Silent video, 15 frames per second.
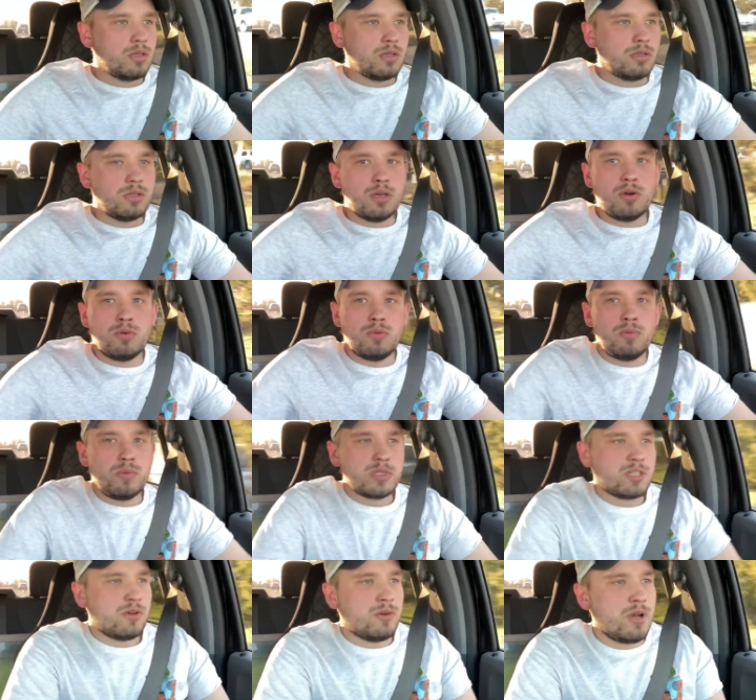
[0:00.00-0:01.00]
Yo,
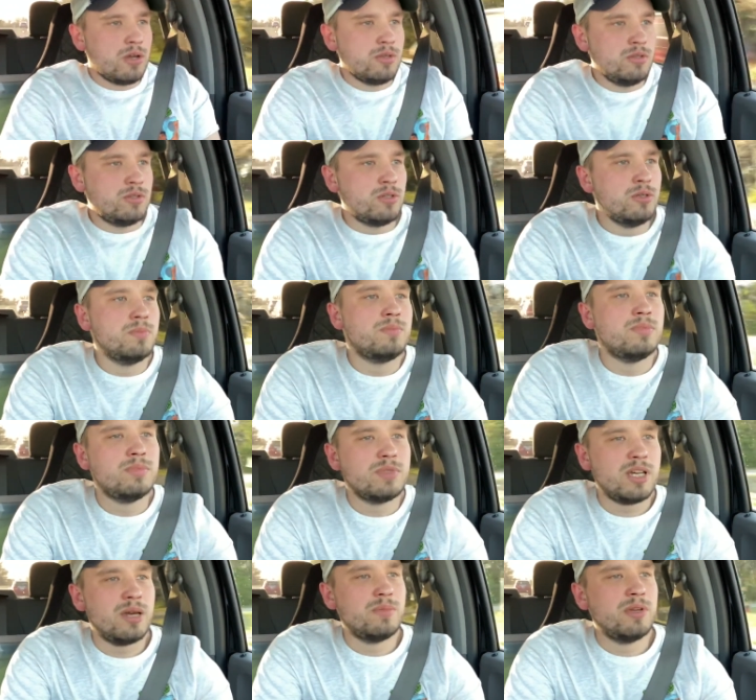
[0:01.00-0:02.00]
what's going on YouTube?
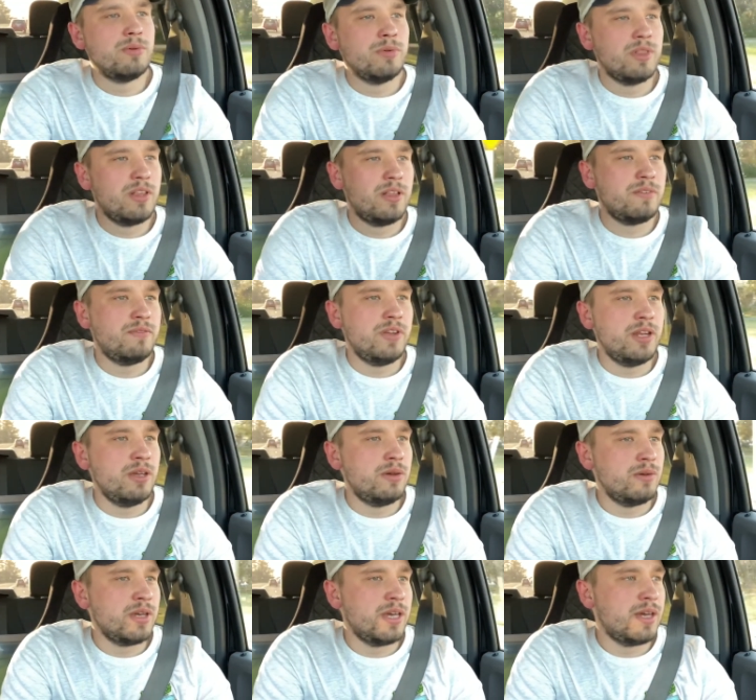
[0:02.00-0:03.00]
Tom here with another
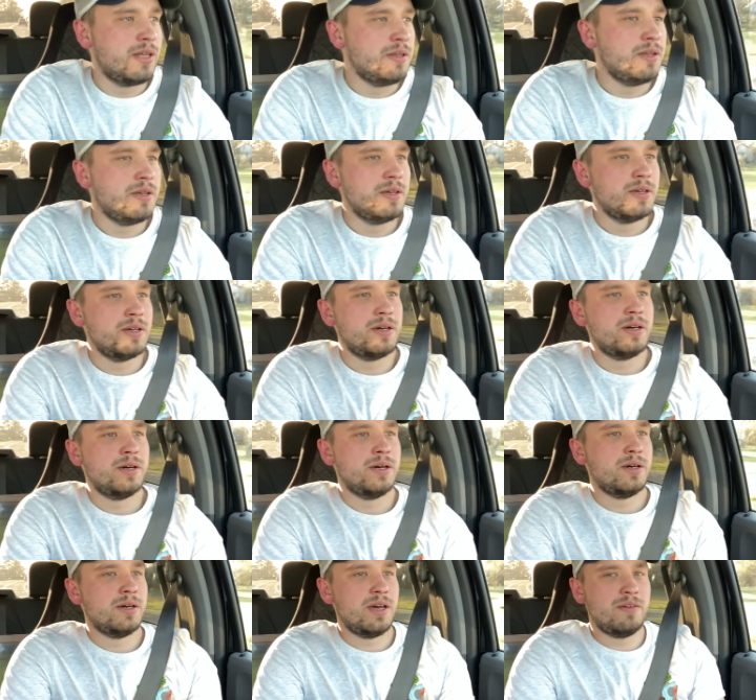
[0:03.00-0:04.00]
video again.
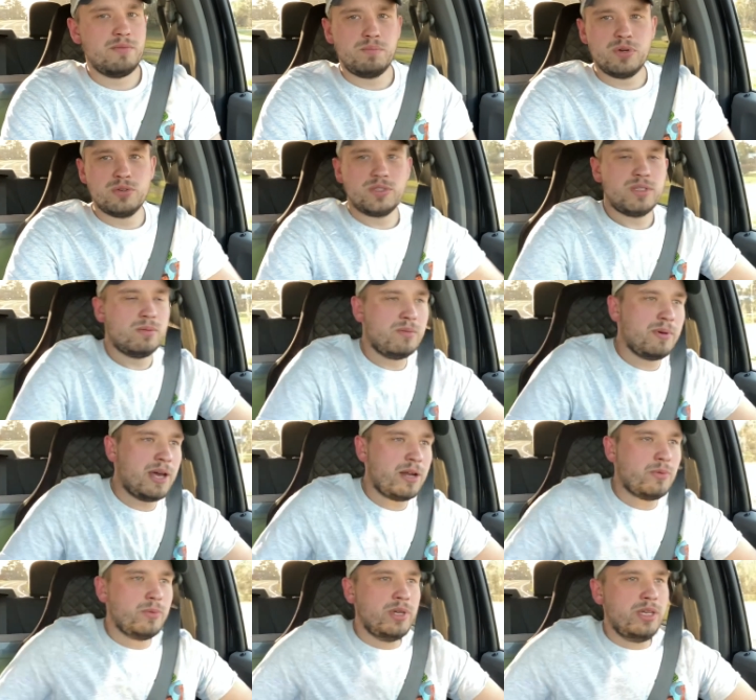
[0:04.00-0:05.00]
Uh, haven't posted in
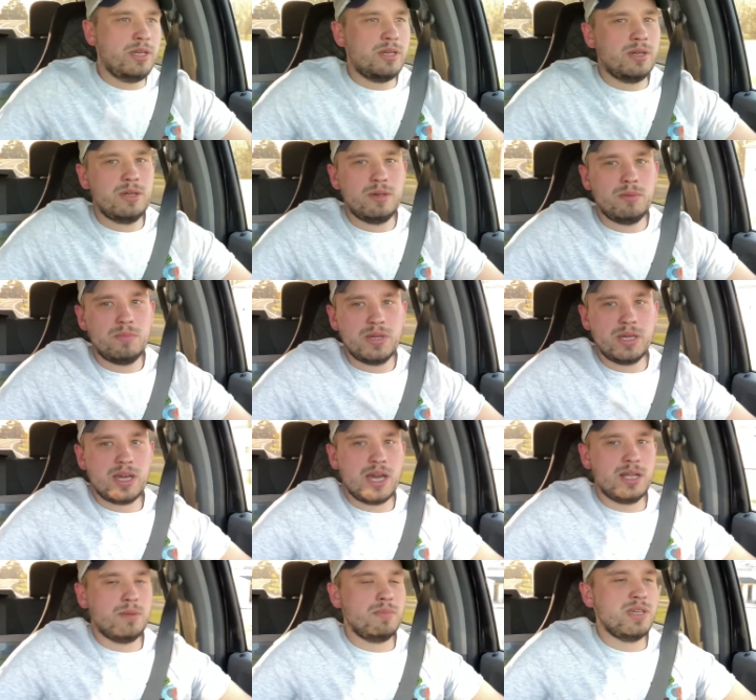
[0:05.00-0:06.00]
about a week. Been
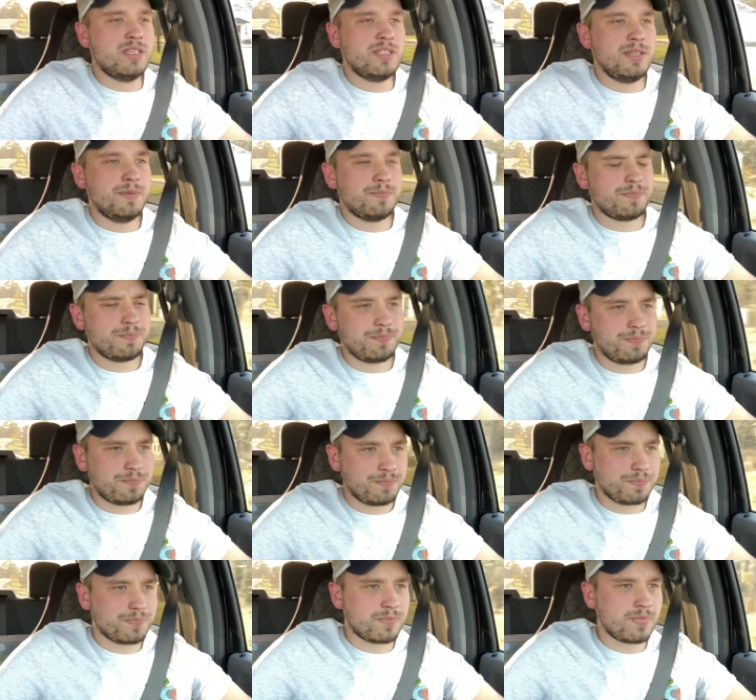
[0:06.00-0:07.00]
kind of busy.
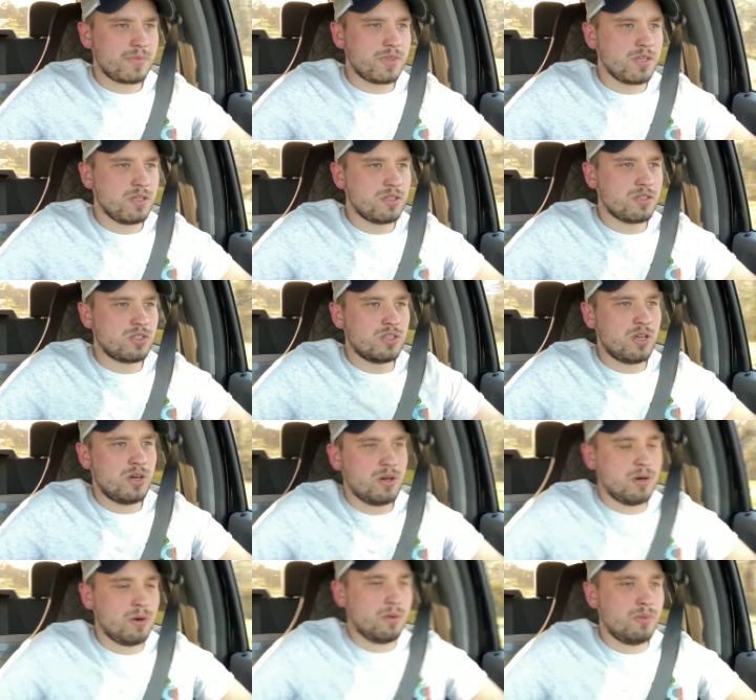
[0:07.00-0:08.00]

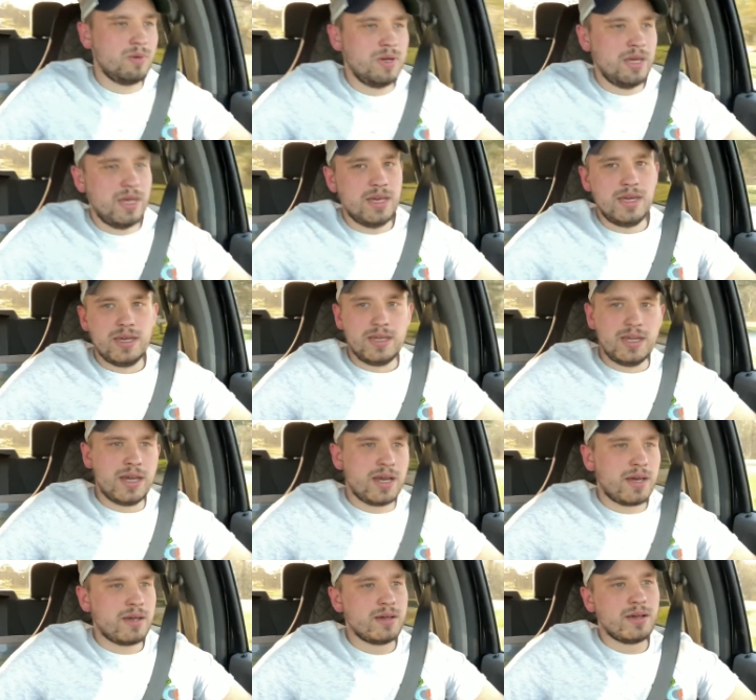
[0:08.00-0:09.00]
So,
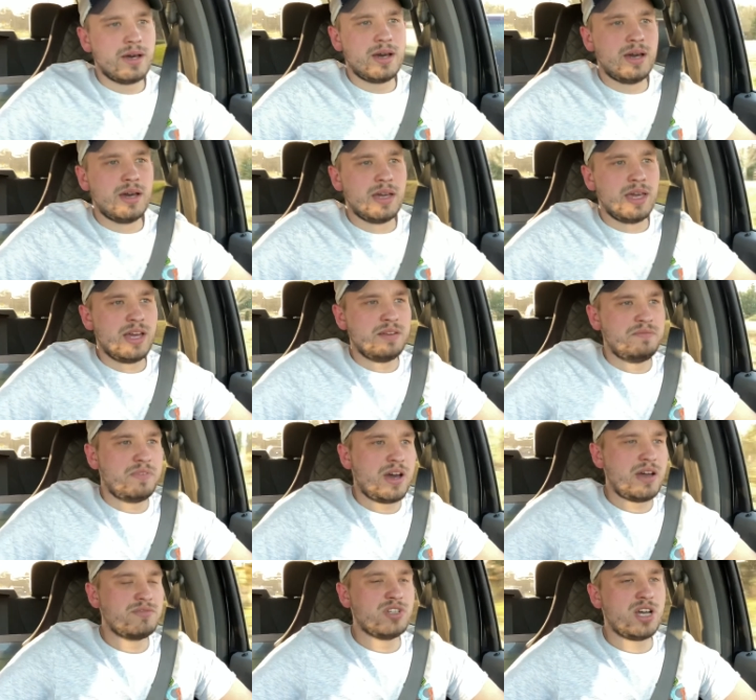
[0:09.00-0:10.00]
yeah, uh, I had
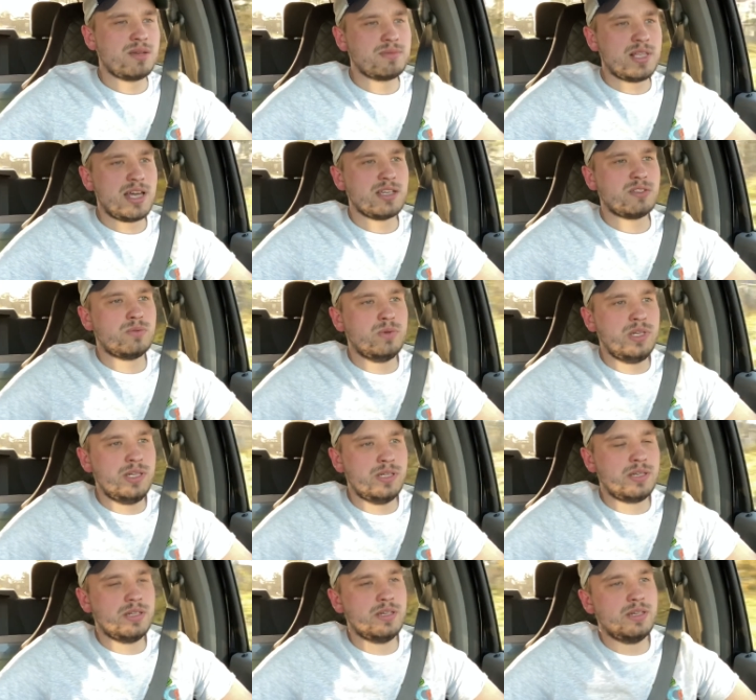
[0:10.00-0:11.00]
five jobs last
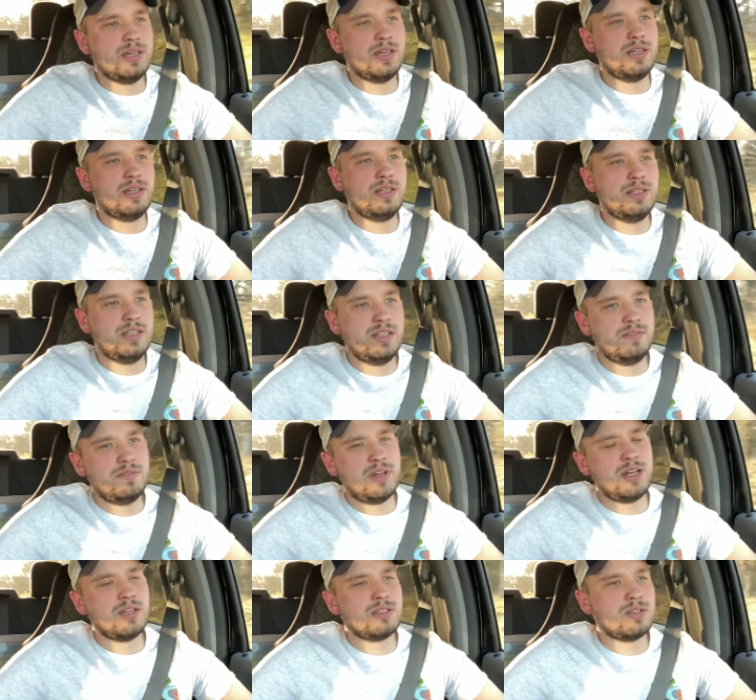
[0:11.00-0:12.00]
week and did
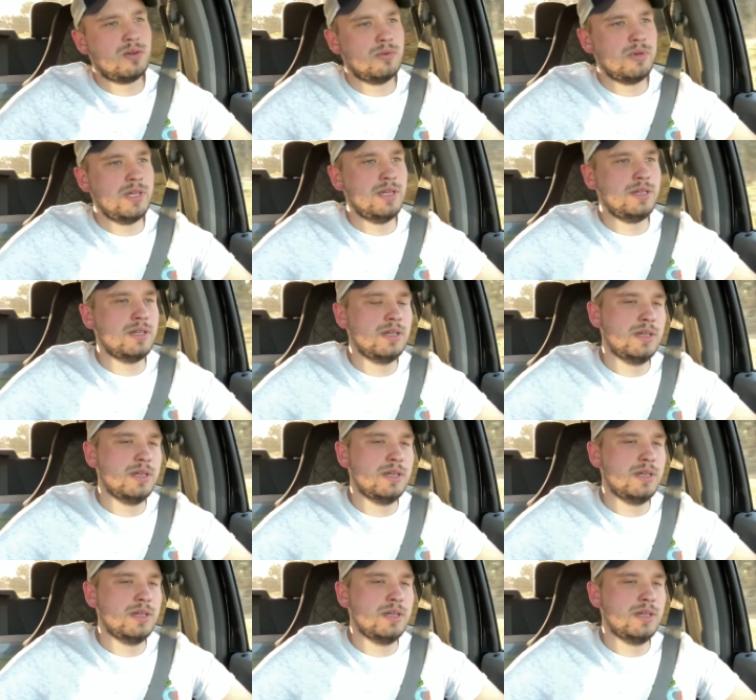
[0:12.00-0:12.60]
FedEx all week.